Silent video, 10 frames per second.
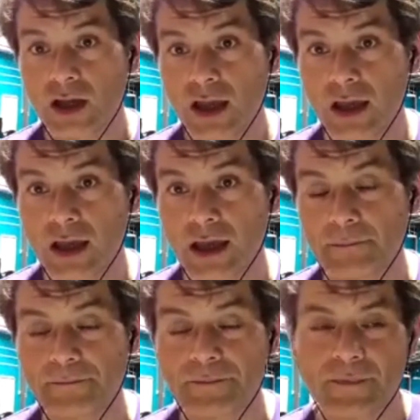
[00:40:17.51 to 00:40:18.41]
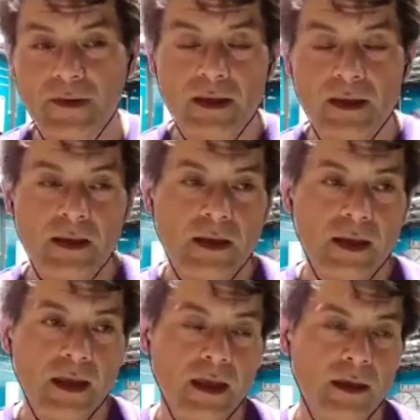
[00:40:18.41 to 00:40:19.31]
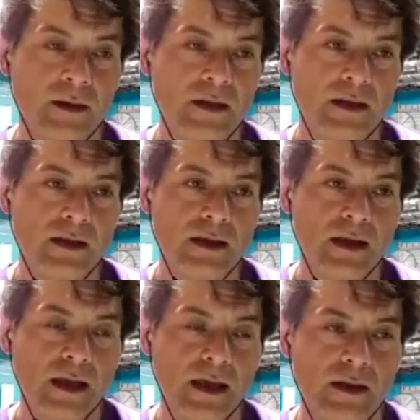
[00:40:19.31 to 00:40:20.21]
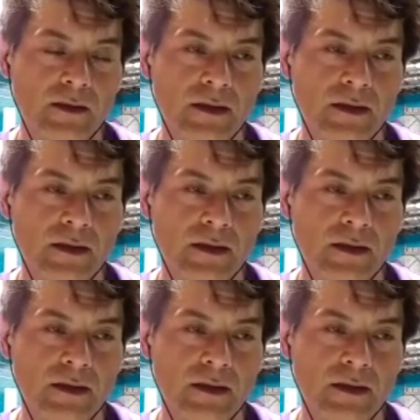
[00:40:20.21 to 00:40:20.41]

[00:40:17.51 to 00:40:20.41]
And I